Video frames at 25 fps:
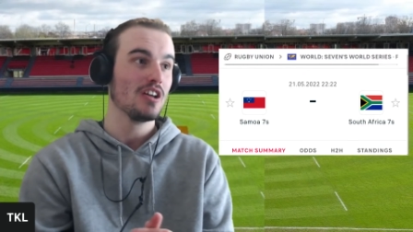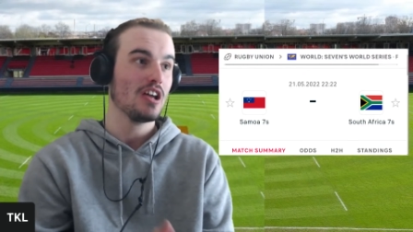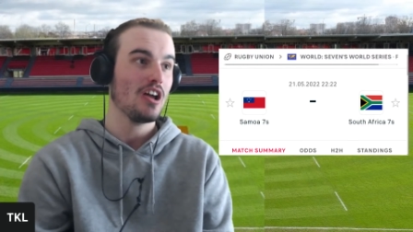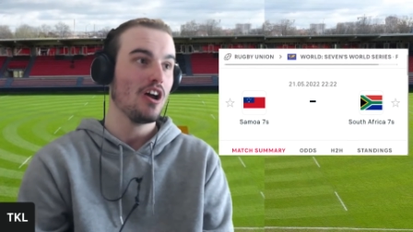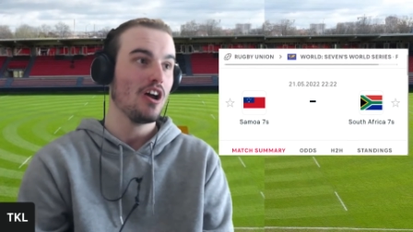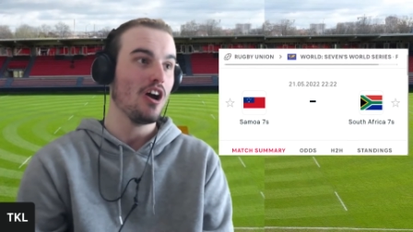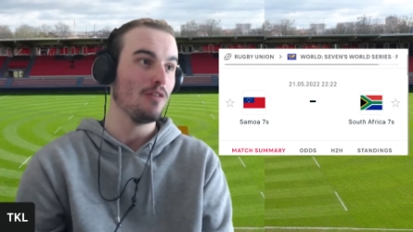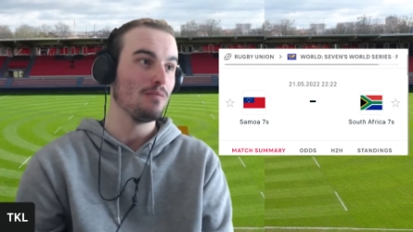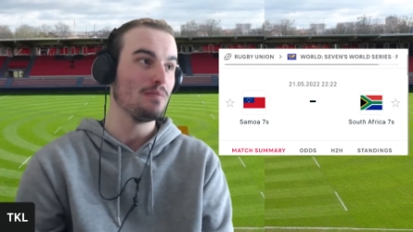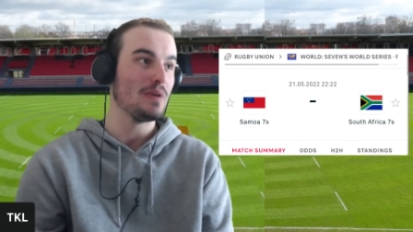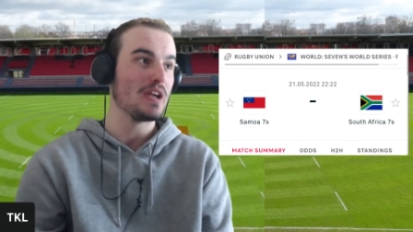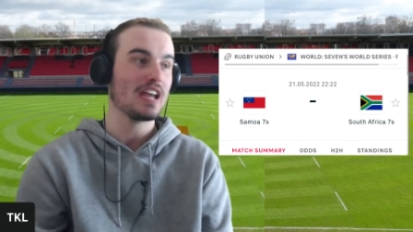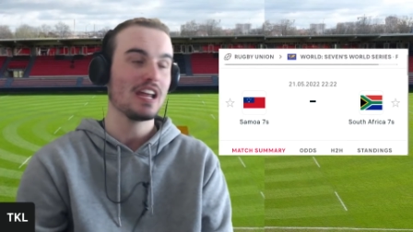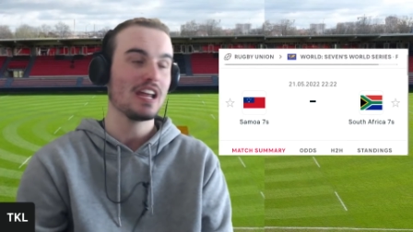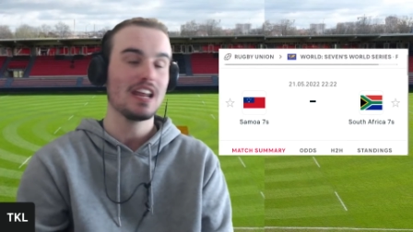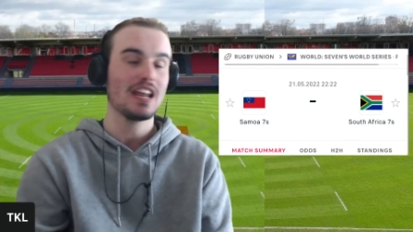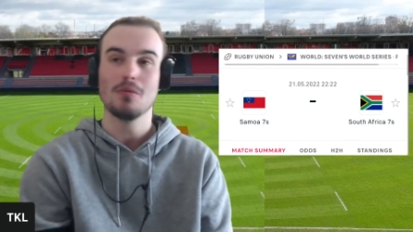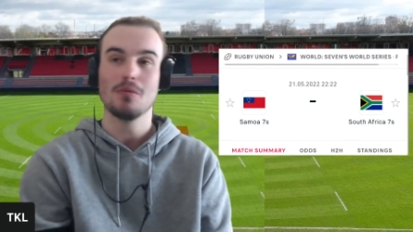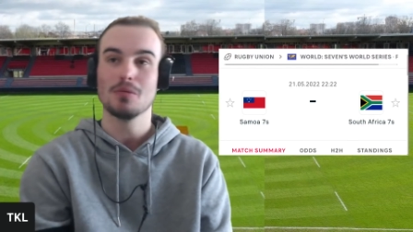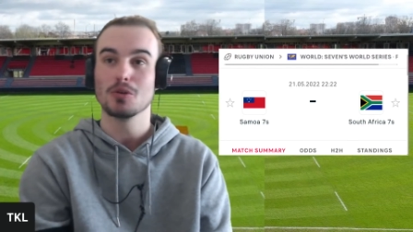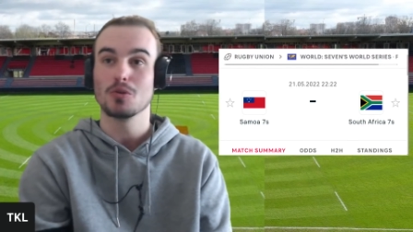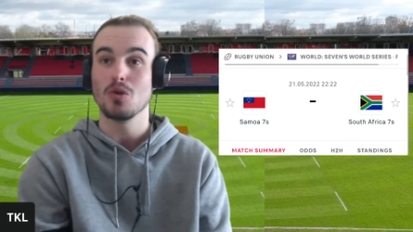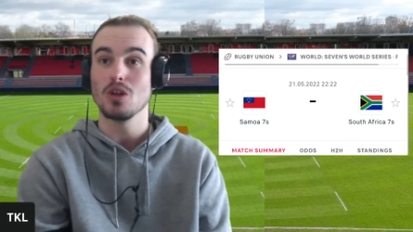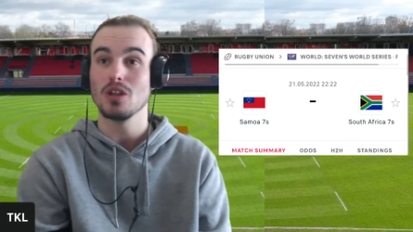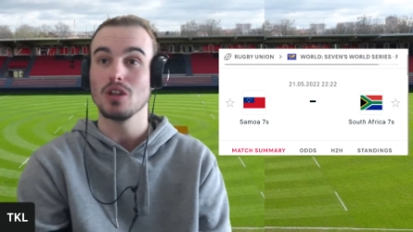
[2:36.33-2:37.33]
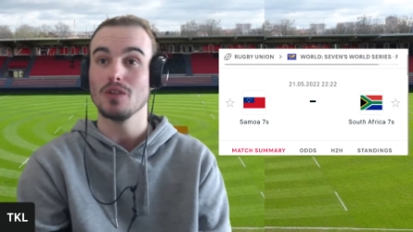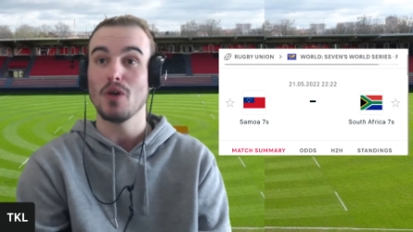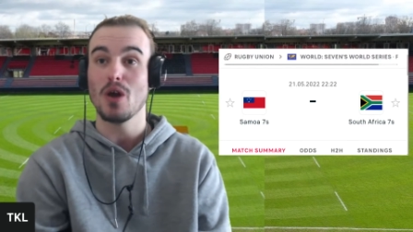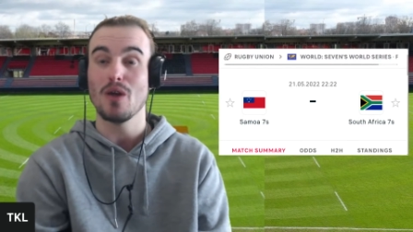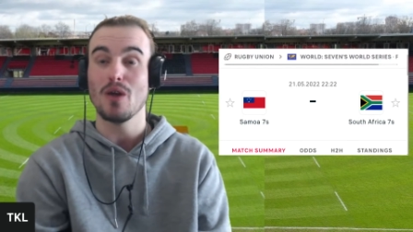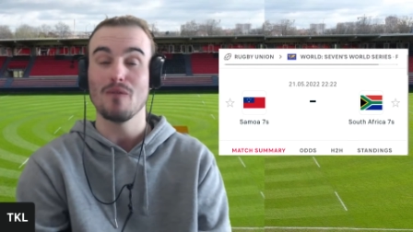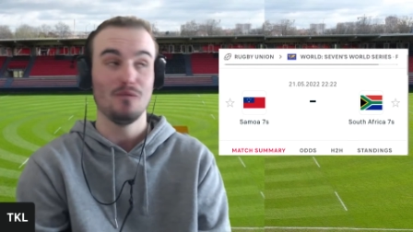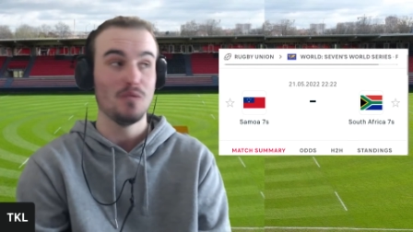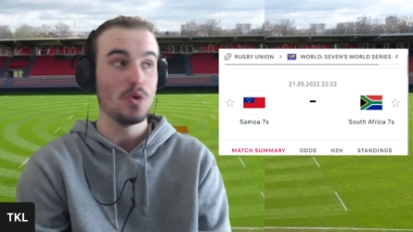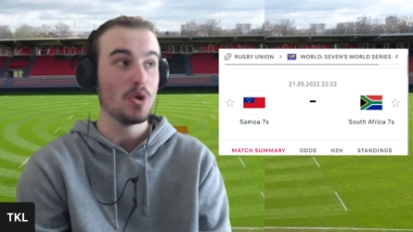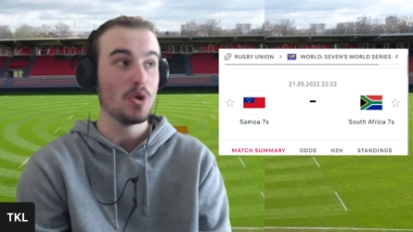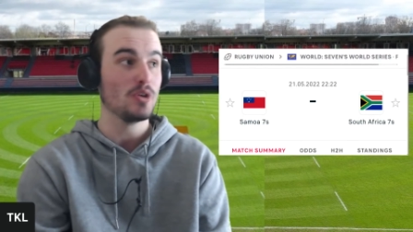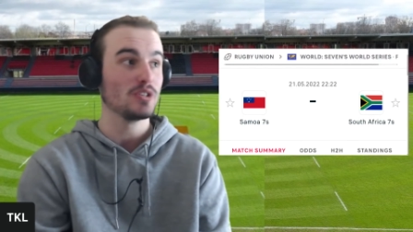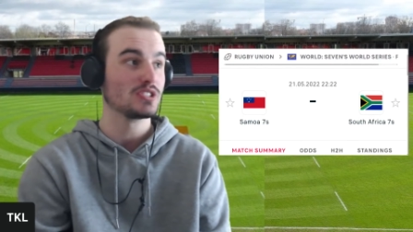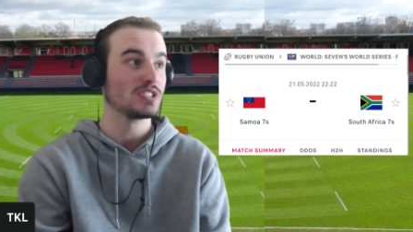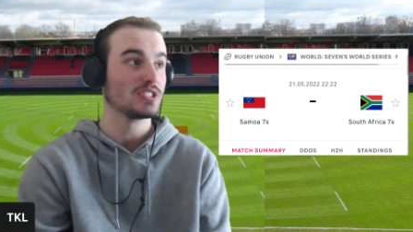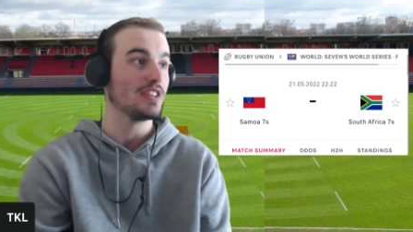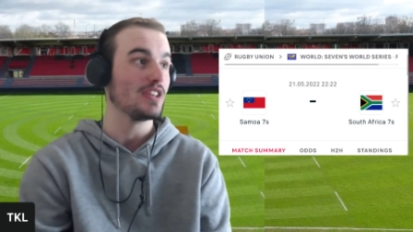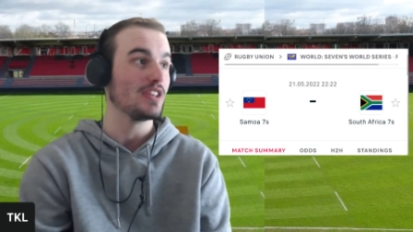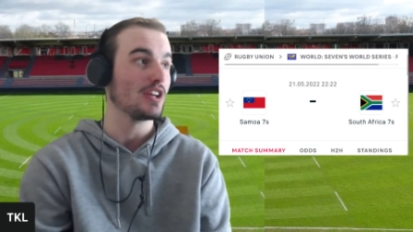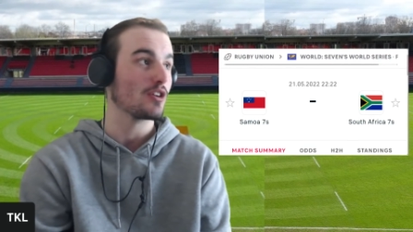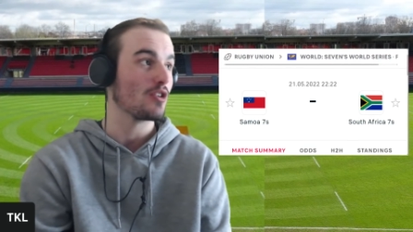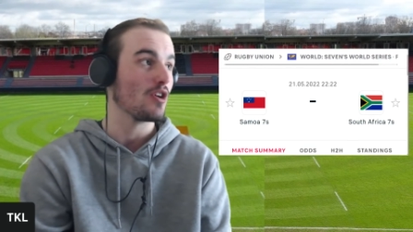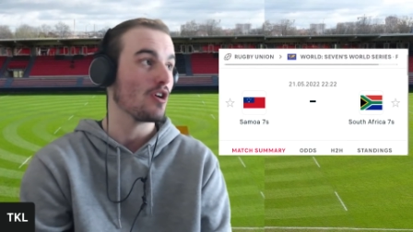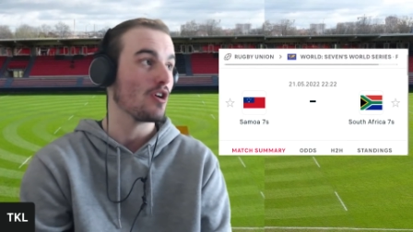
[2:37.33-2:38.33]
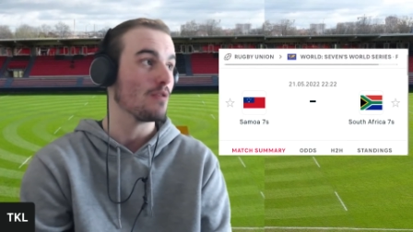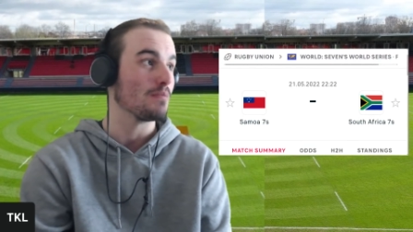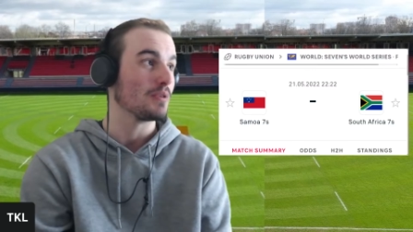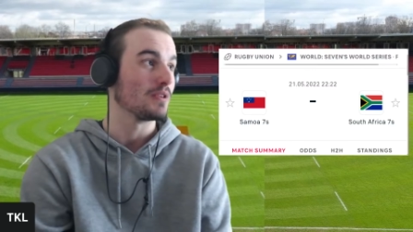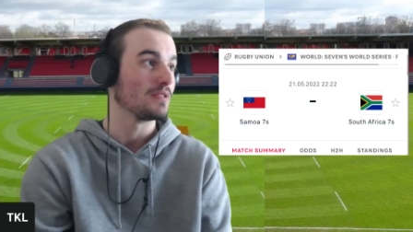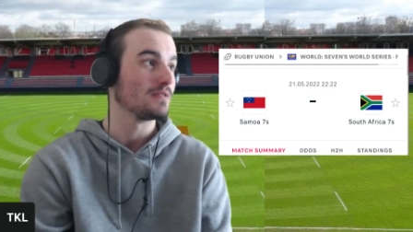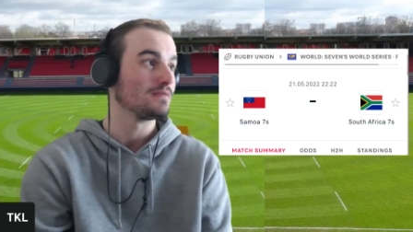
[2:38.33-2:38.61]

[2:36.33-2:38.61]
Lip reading: of being able to qualify first in the group.